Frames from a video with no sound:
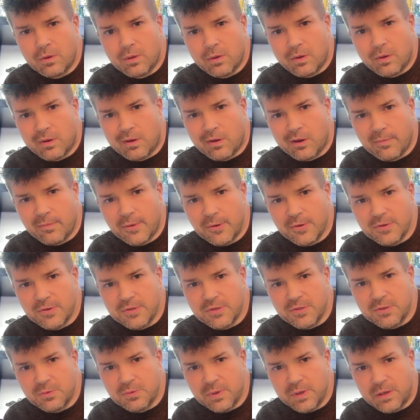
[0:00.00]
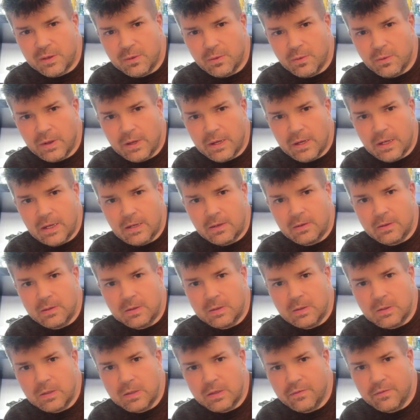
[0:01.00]
almost $3 grand.
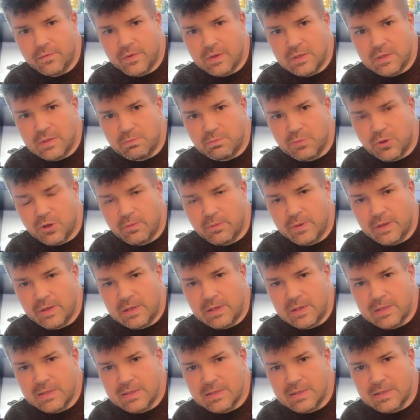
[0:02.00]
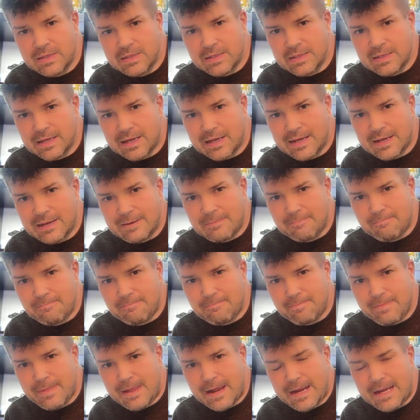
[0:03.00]
If it's Burmese,
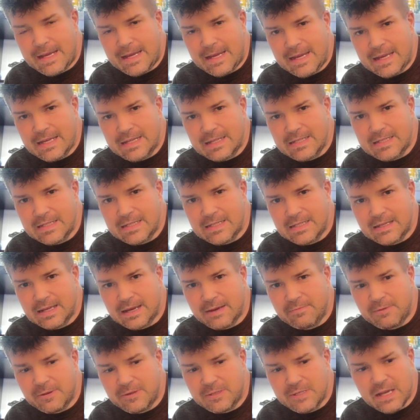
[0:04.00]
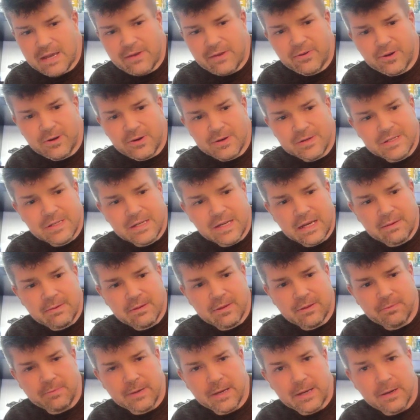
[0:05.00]
I was having a hard time in the
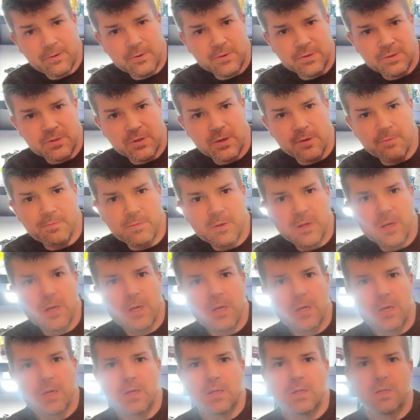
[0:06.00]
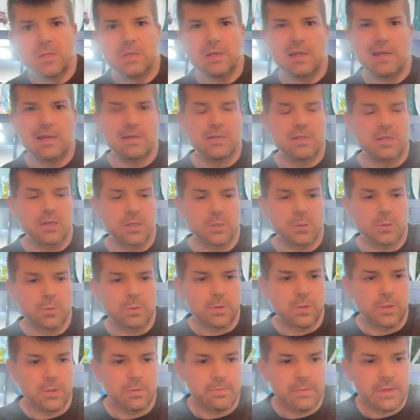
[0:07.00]
microscope to
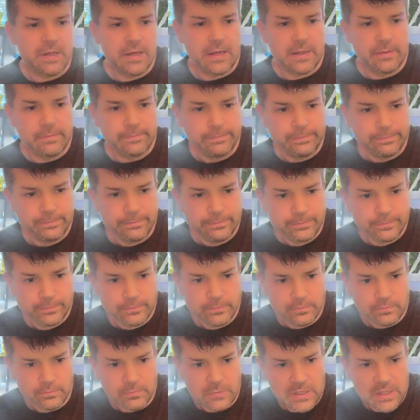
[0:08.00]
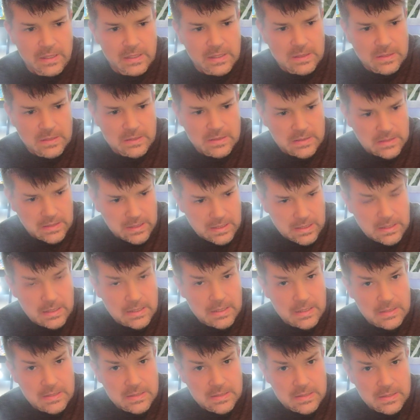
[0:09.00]
confirm that, but I can say that
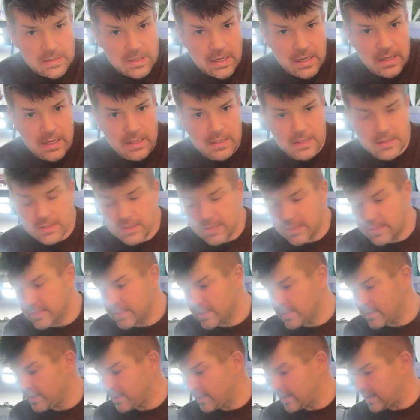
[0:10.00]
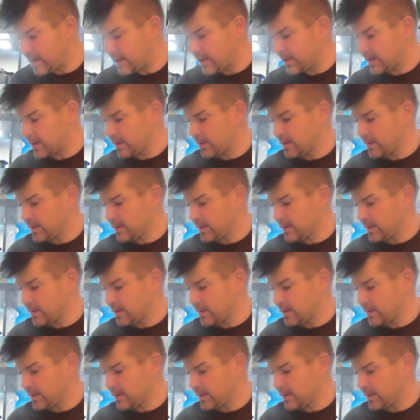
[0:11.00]
it's not a synthetic